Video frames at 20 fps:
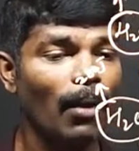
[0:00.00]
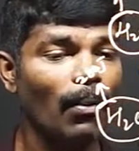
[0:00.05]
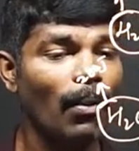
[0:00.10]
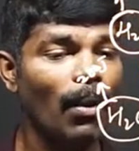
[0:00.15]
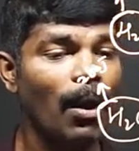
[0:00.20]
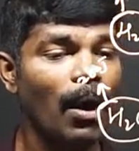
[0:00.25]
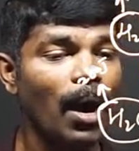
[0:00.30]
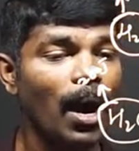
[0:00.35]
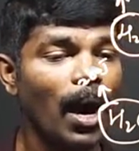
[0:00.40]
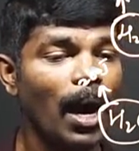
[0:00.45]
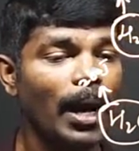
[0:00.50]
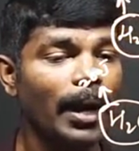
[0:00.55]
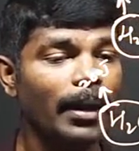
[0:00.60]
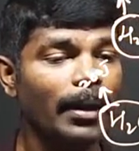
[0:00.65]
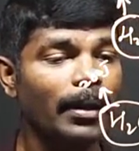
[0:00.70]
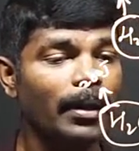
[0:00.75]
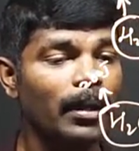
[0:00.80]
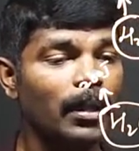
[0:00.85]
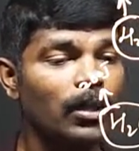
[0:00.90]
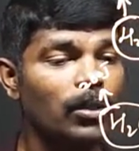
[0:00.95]

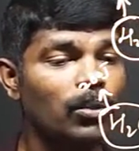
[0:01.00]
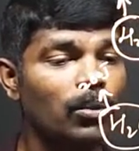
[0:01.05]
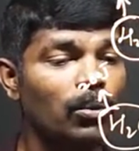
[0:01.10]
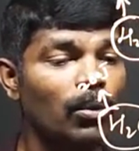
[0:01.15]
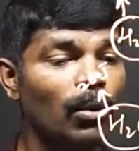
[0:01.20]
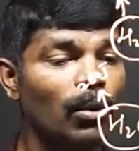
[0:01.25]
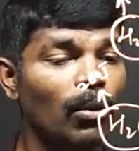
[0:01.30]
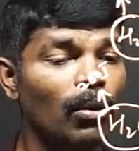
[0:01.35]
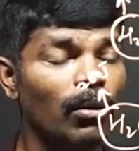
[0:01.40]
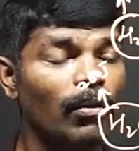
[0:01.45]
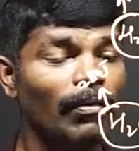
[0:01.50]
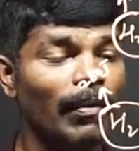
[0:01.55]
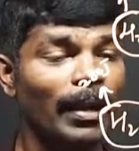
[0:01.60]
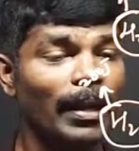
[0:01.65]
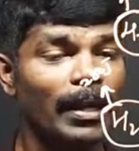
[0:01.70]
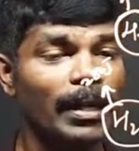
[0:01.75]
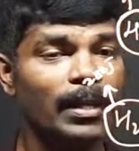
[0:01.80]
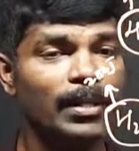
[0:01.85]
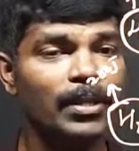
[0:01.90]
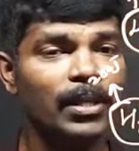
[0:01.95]
100 joule of
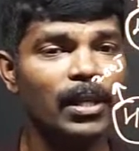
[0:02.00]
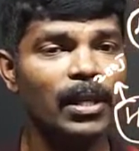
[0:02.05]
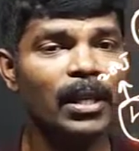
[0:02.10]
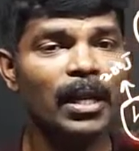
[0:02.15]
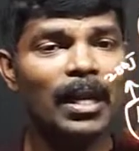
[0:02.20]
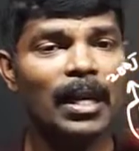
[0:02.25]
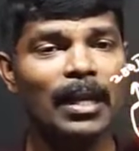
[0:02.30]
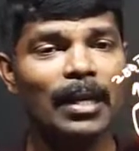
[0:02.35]
energy.